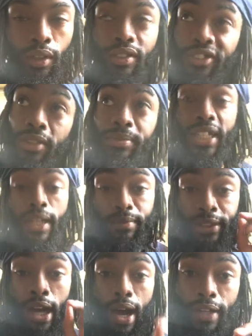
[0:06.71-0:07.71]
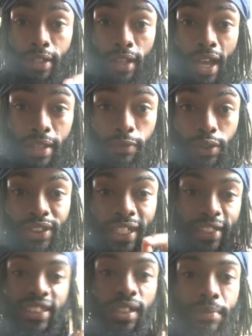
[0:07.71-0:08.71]
sometimes God in life will
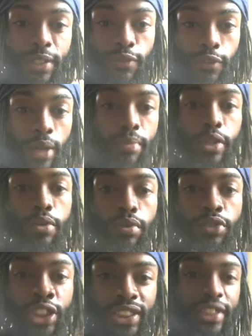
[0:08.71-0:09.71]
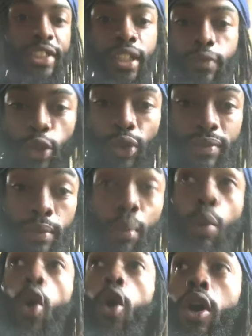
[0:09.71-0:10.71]
take something from you just to give you even
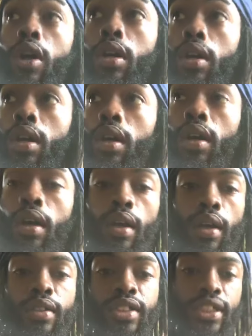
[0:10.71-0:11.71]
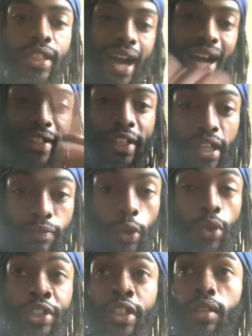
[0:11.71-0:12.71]
more. See, God gave you
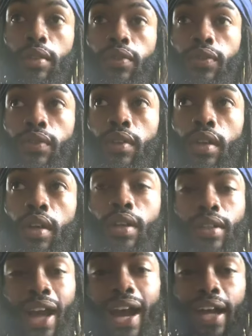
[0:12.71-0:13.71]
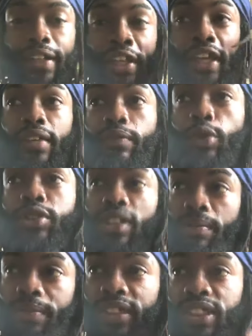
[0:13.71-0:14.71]
a gift. God gave you
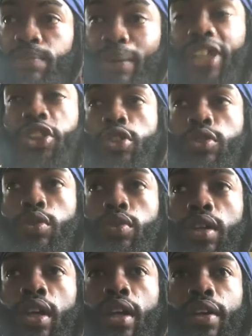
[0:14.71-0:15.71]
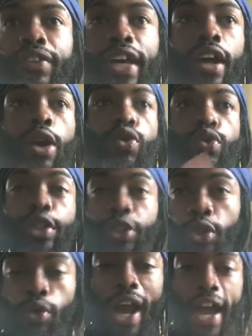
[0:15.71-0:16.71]
something special that only
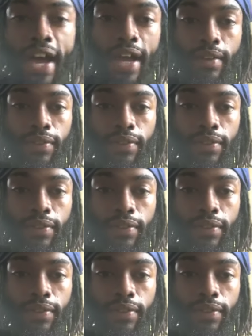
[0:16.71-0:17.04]
you have.